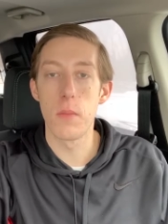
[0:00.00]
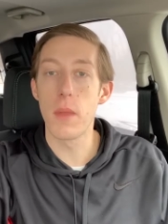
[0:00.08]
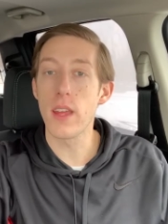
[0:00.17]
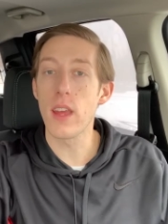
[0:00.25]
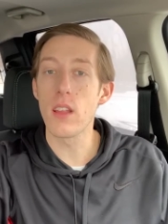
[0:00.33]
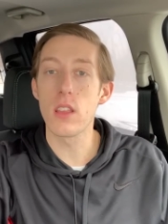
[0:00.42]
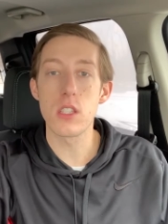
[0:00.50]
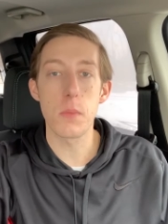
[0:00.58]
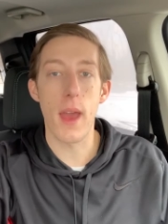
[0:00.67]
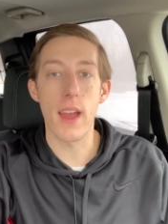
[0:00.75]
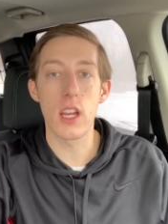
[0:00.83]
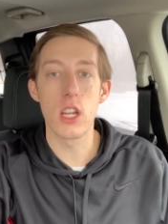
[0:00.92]
making this
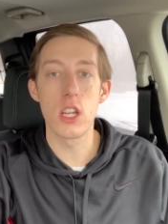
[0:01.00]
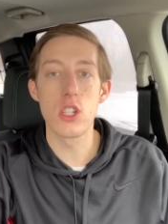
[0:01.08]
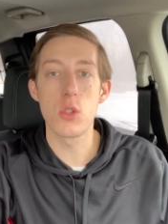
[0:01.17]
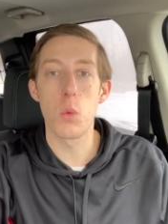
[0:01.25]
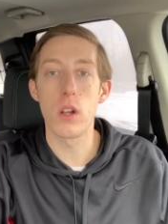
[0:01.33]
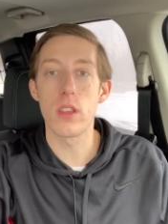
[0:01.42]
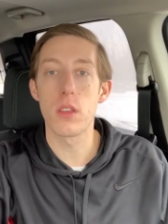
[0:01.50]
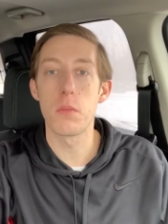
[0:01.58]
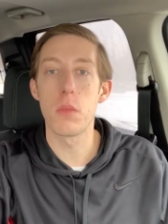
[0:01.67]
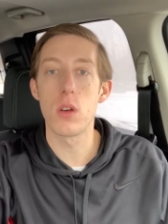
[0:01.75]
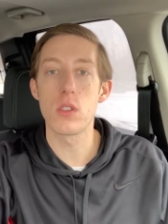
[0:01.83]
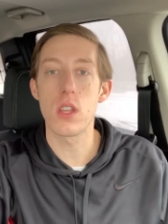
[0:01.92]
package one of the
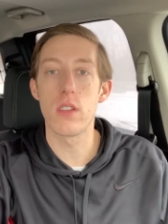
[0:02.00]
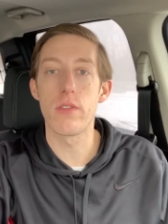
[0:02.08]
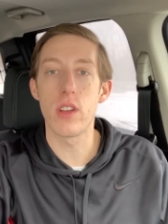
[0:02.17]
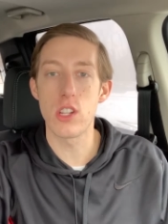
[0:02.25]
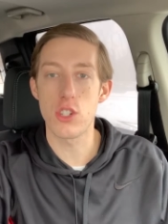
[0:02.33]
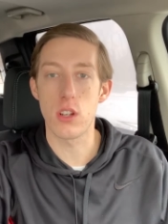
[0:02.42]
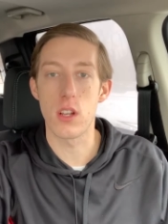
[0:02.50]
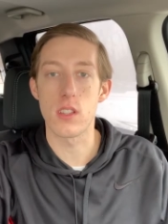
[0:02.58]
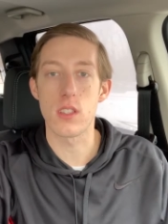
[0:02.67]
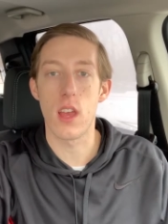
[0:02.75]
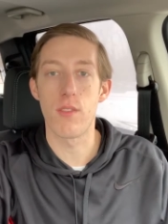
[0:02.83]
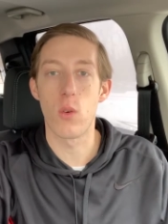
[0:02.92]
most
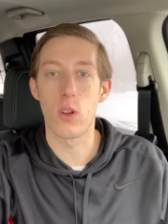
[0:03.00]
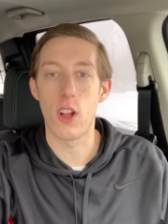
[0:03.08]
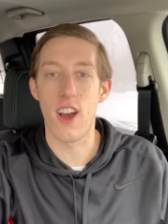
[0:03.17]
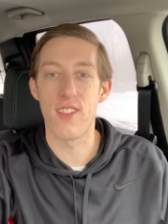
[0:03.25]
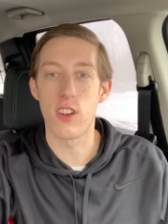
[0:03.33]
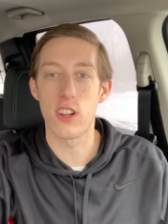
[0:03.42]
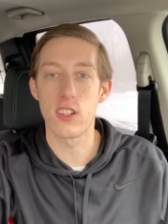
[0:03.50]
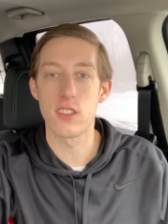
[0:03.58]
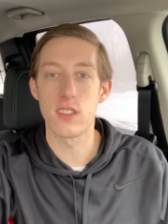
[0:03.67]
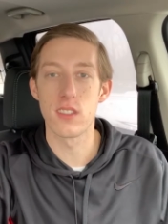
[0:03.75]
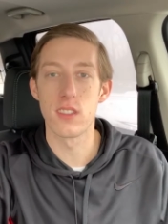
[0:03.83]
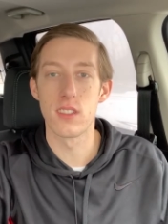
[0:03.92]
adventurous that Ford
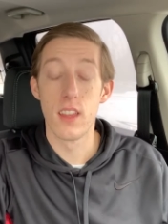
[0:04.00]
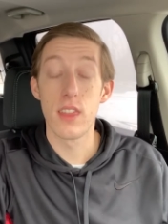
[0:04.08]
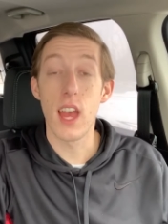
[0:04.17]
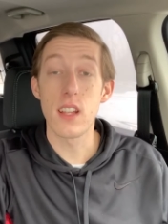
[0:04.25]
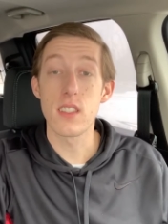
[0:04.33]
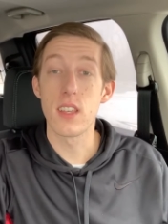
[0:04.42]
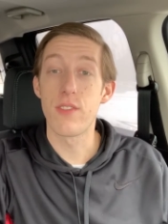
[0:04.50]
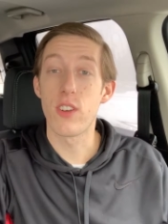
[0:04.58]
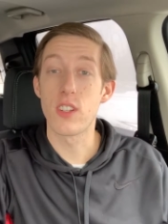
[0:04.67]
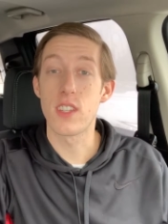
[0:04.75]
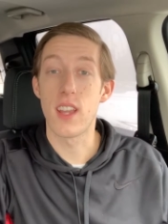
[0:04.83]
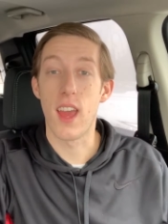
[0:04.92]
offers. That's it
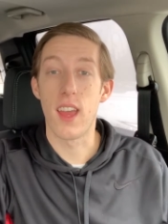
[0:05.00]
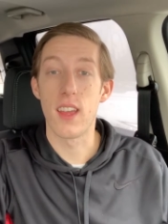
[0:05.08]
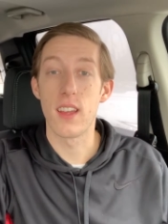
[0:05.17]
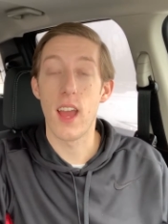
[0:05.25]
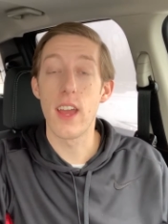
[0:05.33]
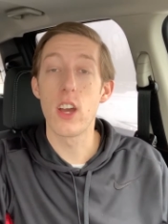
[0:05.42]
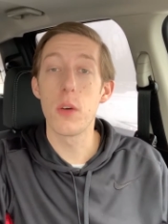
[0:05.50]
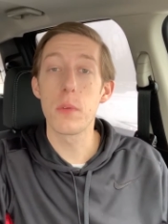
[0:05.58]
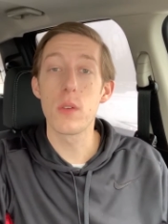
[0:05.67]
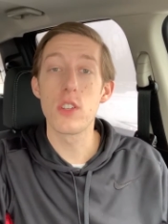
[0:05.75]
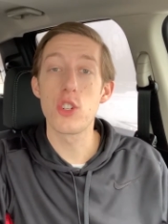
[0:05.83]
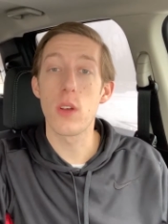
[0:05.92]
for today. I hope
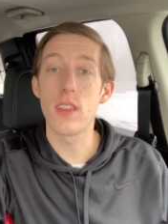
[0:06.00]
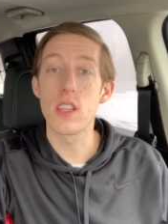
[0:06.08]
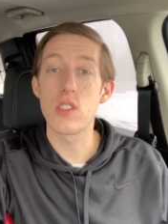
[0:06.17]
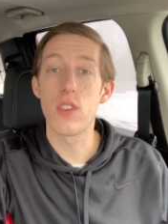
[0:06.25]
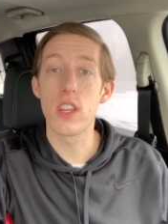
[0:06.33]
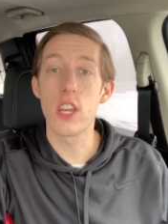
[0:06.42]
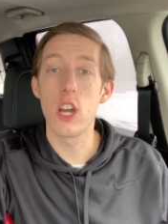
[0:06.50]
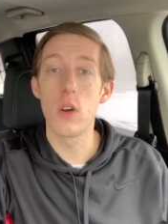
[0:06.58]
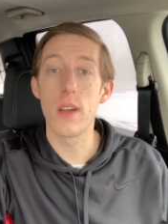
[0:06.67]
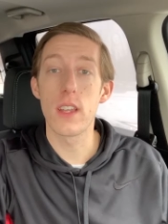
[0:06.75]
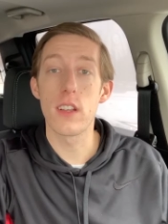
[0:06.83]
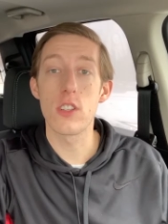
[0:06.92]
you enjoyed this
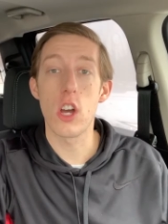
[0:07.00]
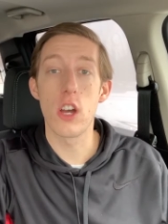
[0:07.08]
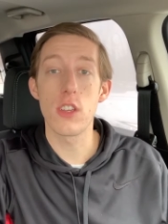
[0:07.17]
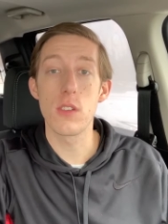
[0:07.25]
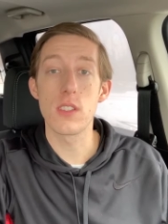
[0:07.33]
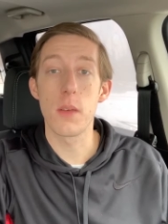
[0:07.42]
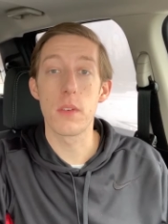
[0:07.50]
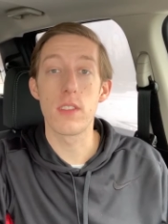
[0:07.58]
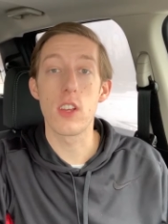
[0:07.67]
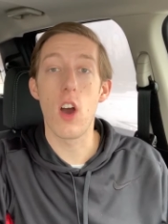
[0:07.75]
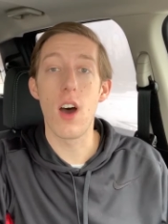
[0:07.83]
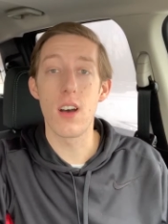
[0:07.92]
video and it taught you some of
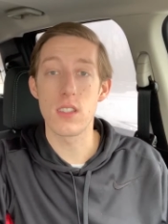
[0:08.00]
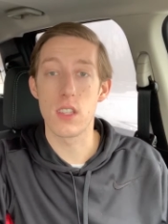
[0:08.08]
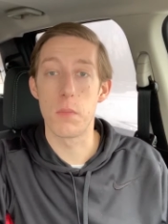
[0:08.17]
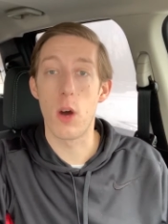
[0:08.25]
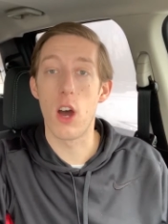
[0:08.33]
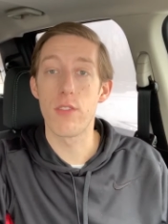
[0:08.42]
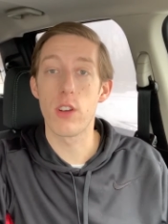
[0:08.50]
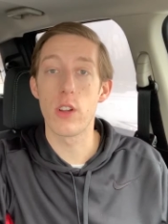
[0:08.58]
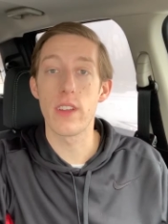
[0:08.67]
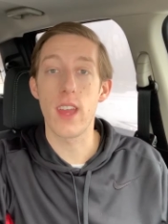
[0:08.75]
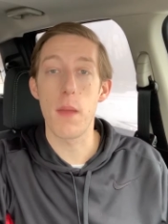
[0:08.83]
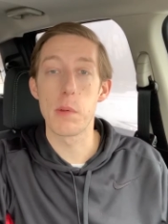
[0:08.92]
the awesome
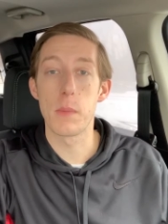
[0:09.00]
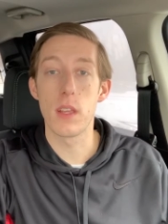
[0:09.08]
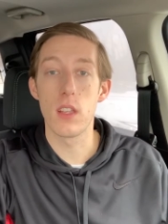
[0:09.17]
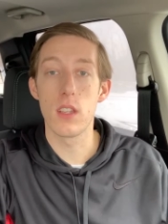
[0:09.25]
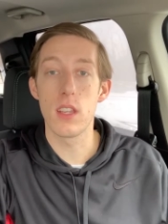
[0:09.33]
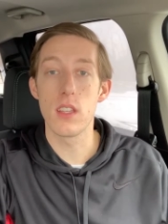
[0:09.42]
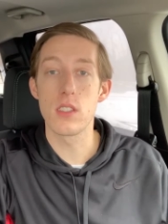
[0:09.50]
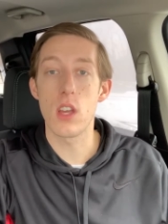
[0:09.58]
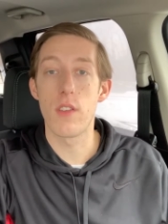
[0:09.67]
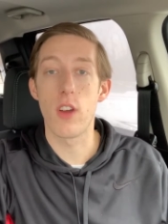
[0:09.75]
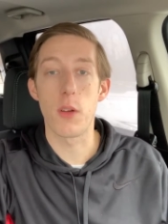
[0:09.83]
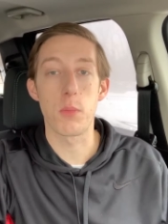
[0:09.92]
off-roading capabilities
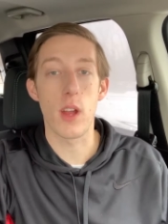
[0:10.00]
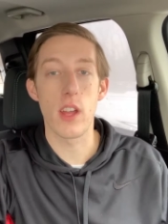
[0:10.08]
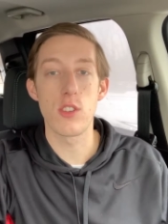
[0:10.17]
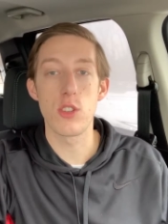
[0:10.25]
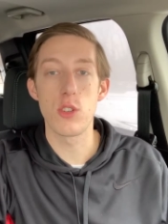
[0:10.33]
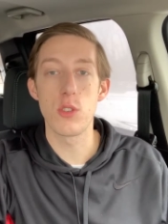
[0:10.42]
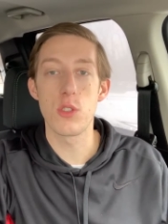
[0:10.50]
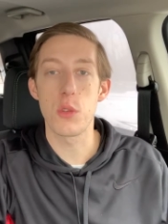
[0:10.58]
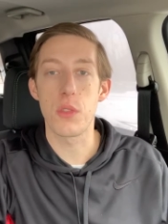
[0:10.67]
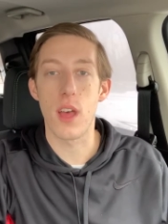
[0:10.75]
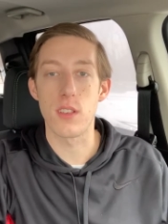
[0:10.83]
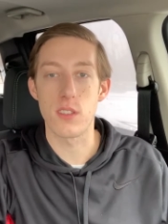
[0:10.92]
of our brand new
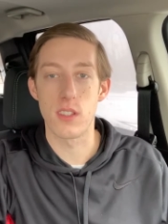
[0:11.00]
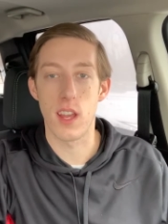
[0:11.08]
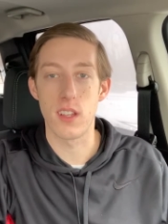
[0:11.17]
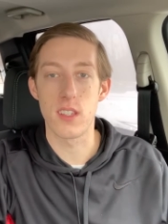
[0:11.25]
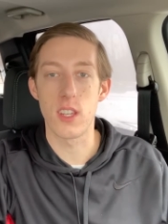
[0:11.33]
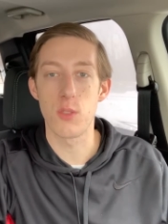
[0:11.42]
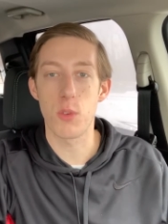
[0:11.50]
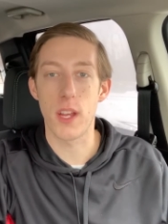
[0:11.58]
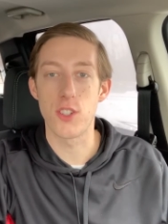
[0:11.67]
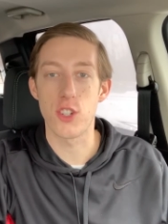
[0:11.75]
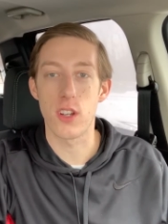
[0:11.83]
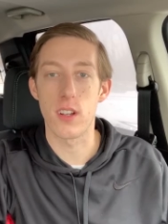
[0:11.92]
2019
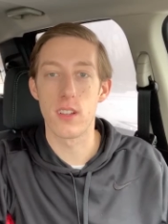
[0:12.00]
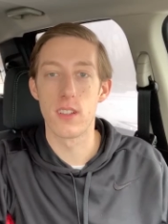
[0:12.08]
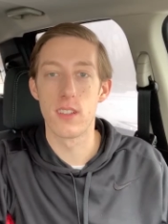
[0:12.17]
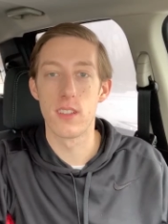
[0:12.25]
Ranger.